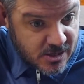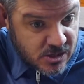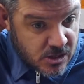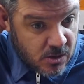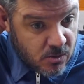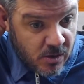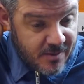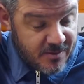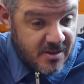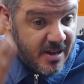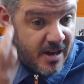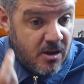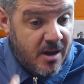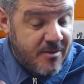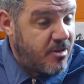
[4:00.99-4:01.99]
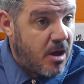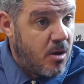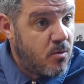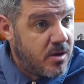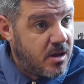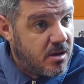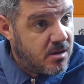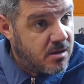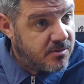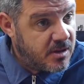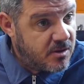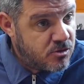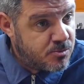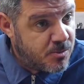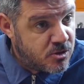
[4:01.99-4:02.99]
So I have to own it,
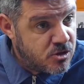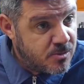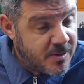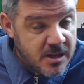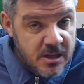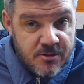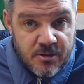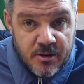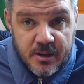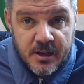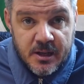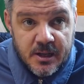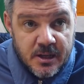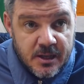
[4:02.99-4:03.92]
take responsibility for it,